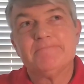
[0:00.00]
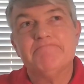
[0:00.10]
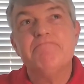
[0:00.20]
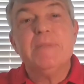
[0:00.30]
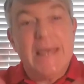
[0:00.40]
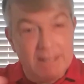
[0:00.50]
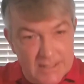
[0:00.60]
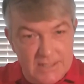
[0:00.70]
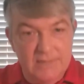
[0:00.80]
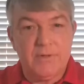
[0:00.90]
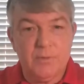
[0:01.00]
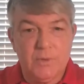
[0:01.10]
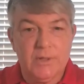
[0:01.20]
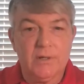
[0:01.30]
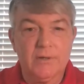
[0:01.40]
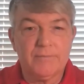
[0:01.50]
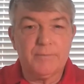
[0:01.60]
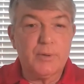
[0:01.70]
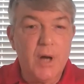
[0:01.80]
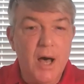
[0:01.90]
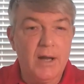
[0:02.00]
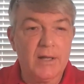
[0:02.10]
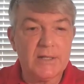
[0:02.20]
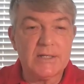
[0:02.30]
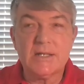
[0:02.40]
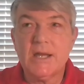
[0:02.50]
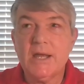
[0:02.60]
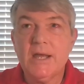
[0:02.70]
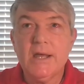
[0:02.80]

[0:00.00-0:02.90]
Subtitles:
mix, if you will, of products.